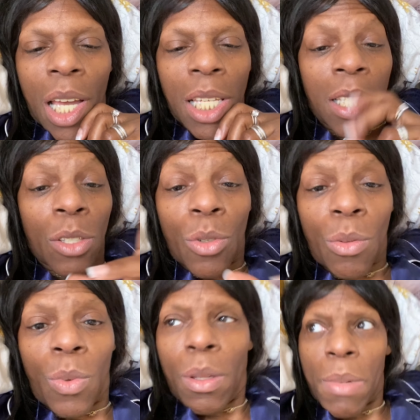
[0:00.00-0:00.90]
I say,
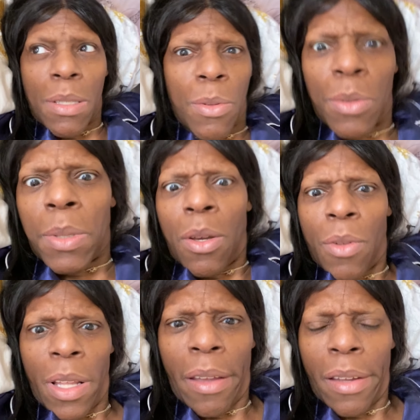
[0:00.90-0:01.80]
Lord, where am I supposed to be
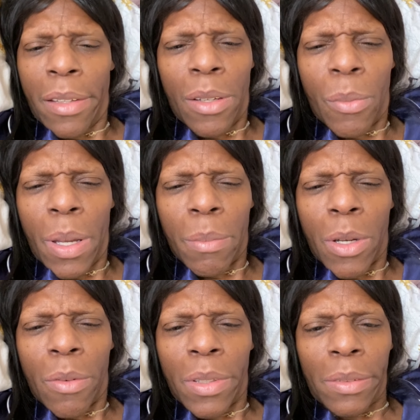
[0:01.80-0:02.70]
going now? I don't know where I'm
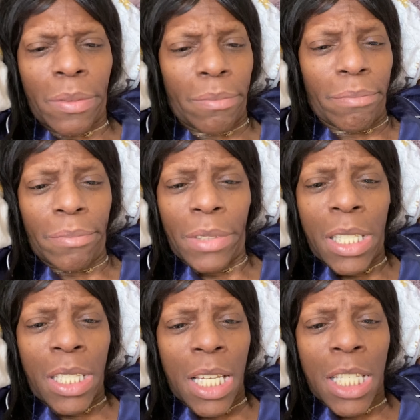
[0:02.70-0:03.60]
going. He
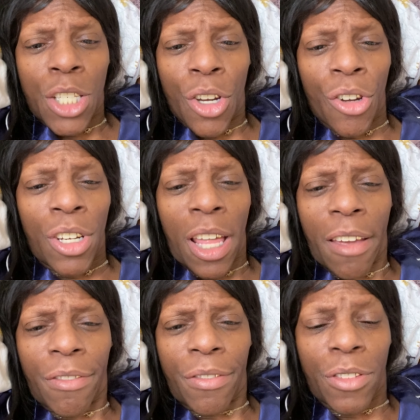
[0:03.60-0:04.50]
said, turn
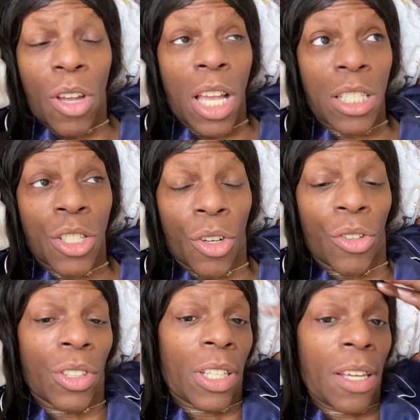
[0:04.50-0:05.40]
left. So I
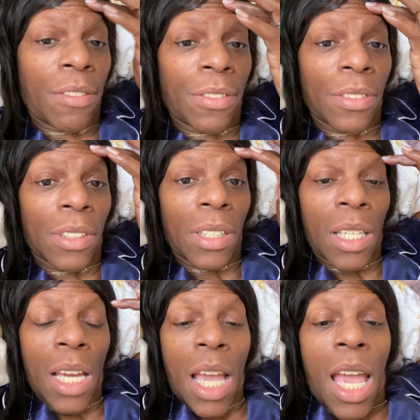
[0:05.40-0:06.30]
turned left.
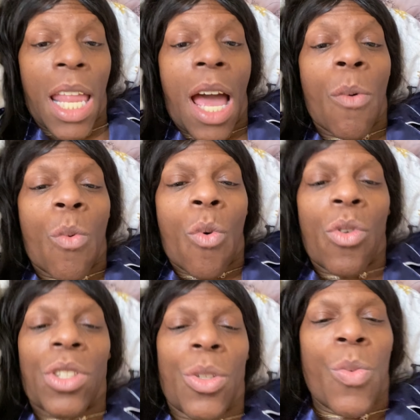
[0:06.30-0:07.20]
And I
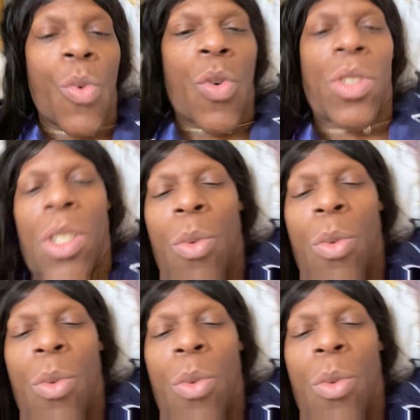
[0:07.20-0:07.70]
walked and walked